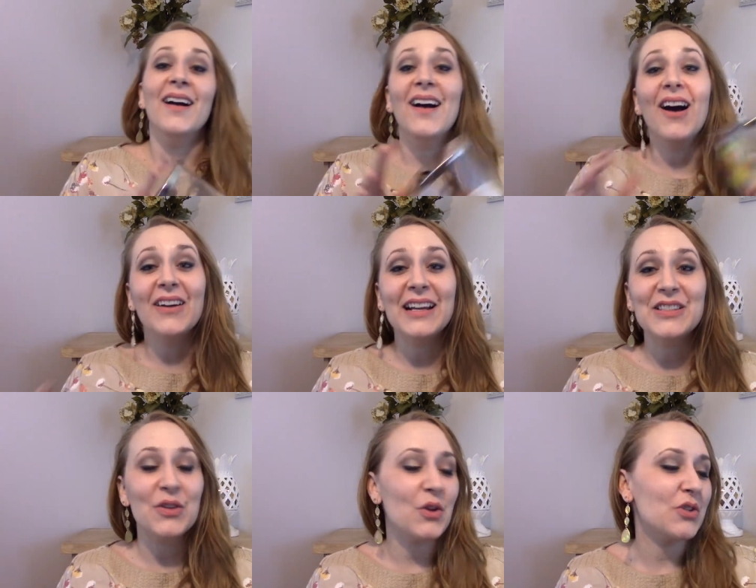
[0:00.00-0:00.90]
All right,
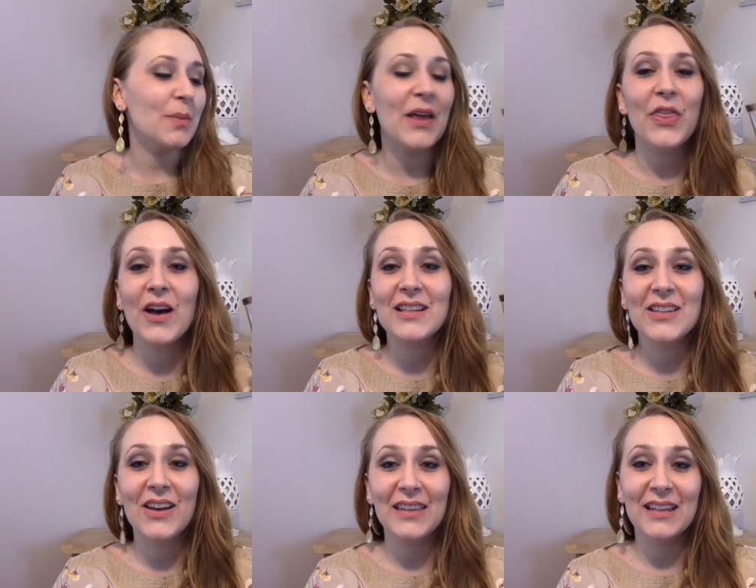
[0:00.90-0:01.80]
so those are my thoughts
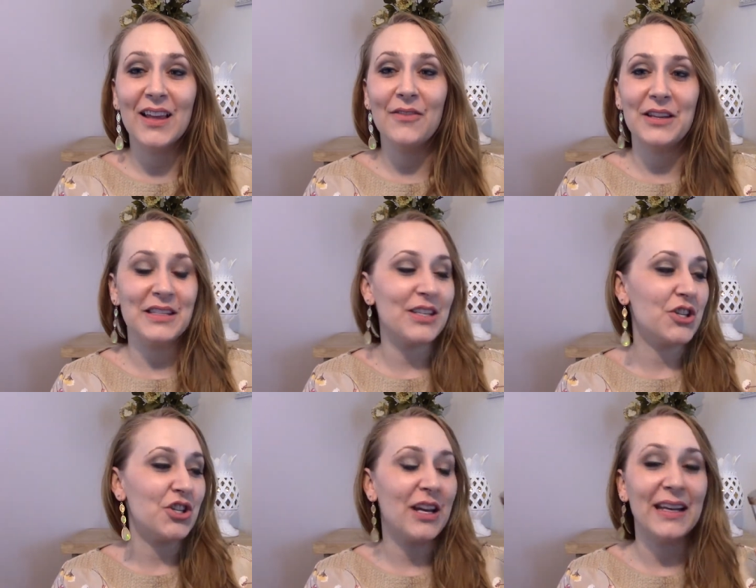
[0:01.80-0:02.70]
on the Love and
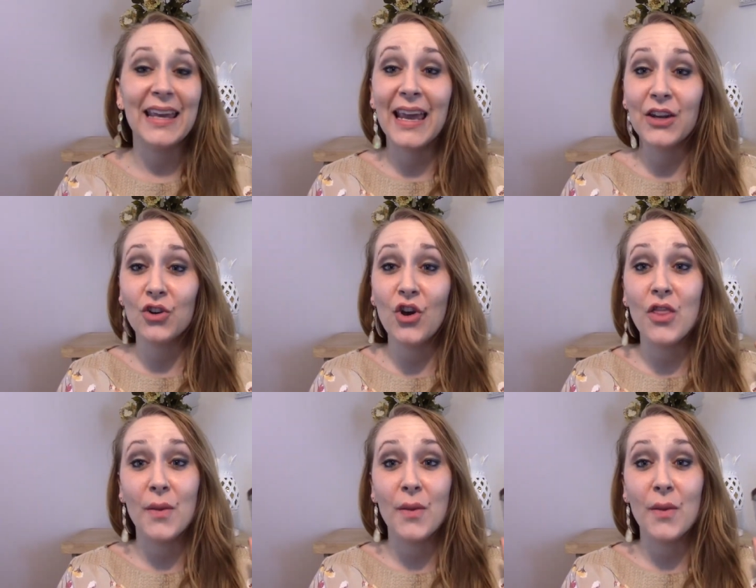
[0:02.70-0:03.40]
Sunshine candle.